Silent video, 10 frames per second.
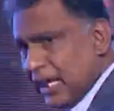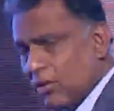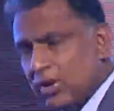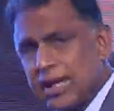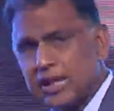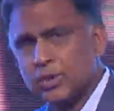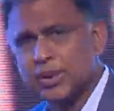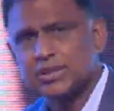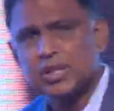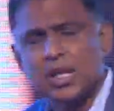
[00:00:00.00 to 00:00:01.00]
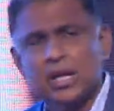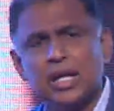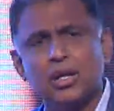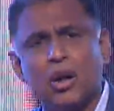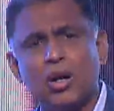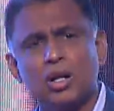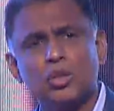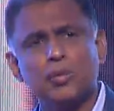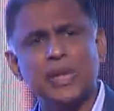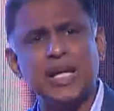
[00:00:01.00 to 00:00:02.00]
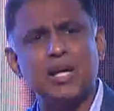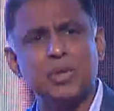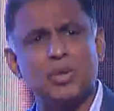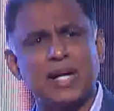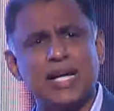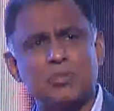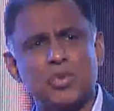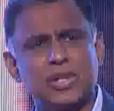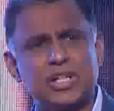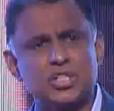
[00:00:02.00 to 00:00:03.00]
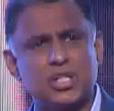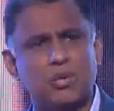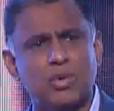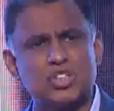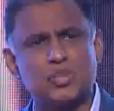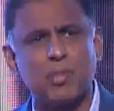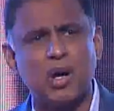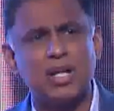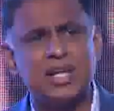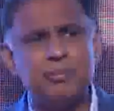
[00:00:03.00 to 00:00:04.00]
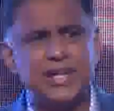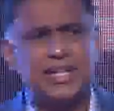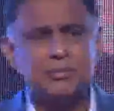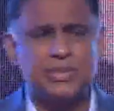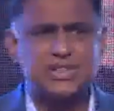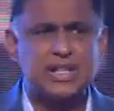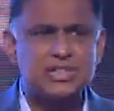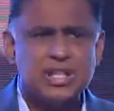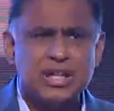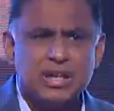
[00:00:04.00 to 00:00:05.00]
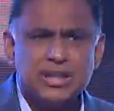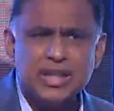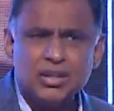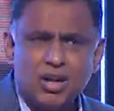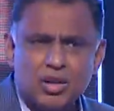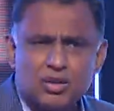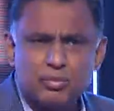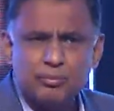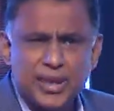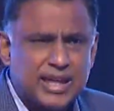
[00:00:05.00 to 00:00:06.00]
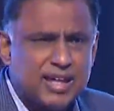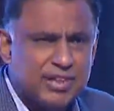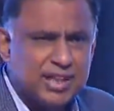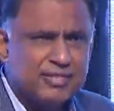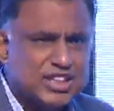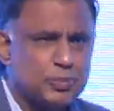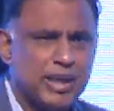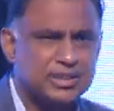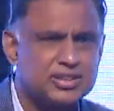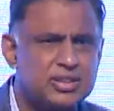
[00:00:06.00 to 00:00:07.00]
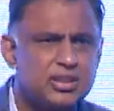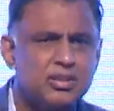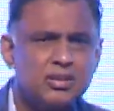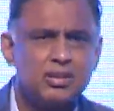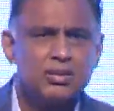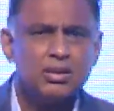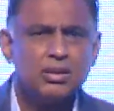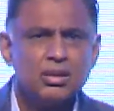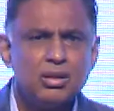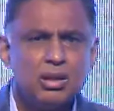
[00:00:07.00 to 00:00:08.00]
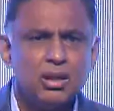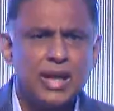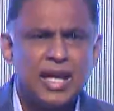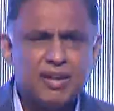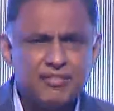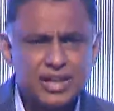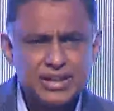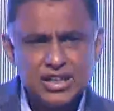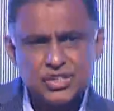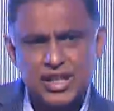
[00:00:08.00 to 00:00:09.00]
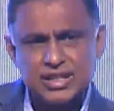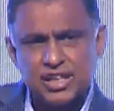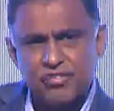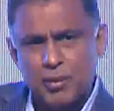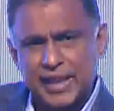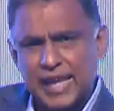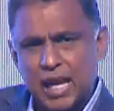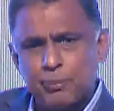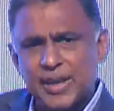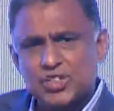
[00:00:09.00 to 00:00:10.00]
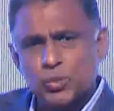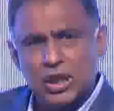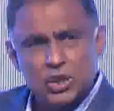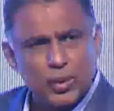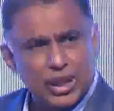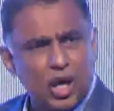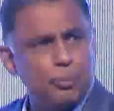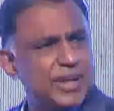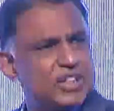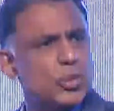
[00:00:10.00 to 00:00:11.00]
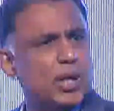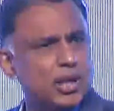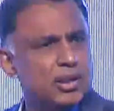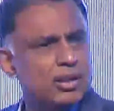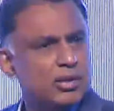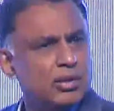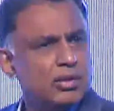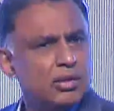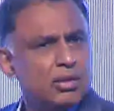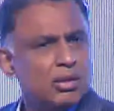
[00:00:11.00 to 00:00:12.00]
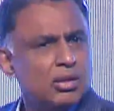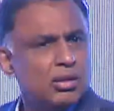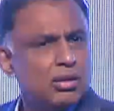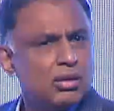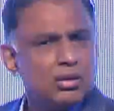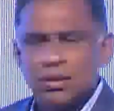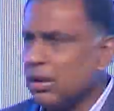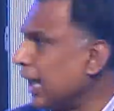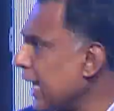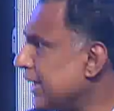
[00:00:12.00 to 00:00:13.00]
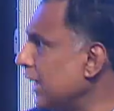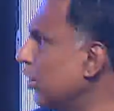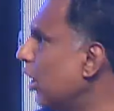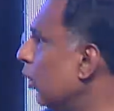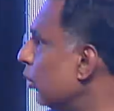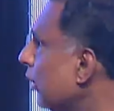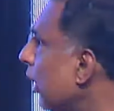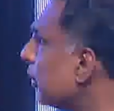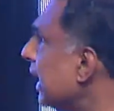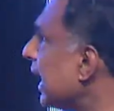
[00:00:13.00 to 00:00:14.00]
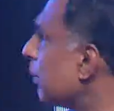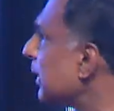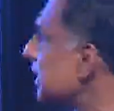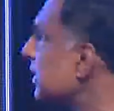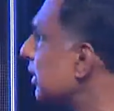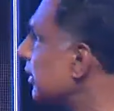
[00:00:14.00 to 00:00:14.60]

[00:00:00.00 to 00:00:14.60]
I want to tell you is, in order to be able to adapt to the digital world, small and medium business need not make heavy investments. Everything is changing from a CapEx world to an OpEx world. And I'll tell you how that happens.